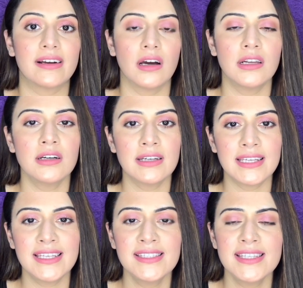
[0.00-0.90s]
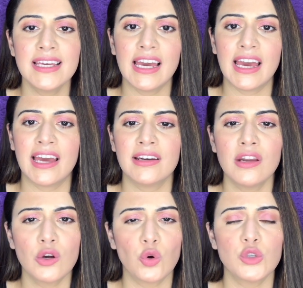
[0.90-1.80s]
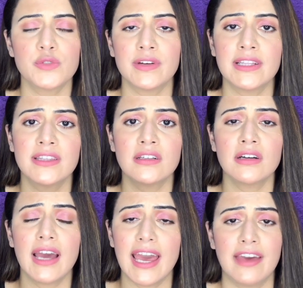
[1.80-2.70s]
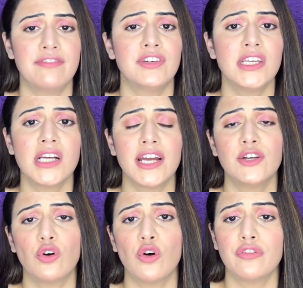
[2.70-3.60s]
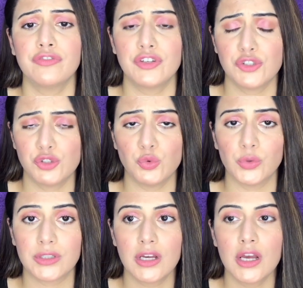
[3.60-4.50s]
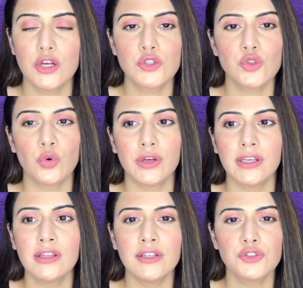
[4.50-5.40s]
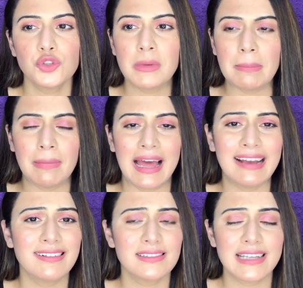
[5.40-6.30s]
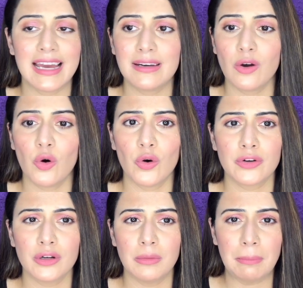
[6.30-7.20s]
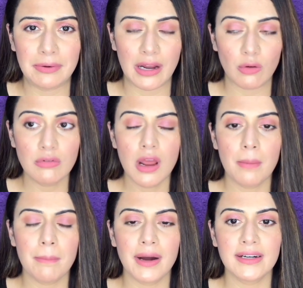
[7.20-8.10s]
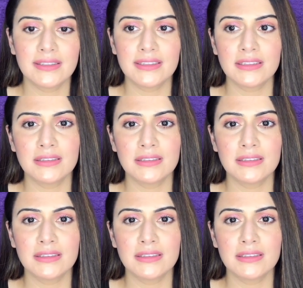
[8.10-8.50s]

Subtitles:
color, easy and goes with every kind of suit. So either it should be black, tan or brown, but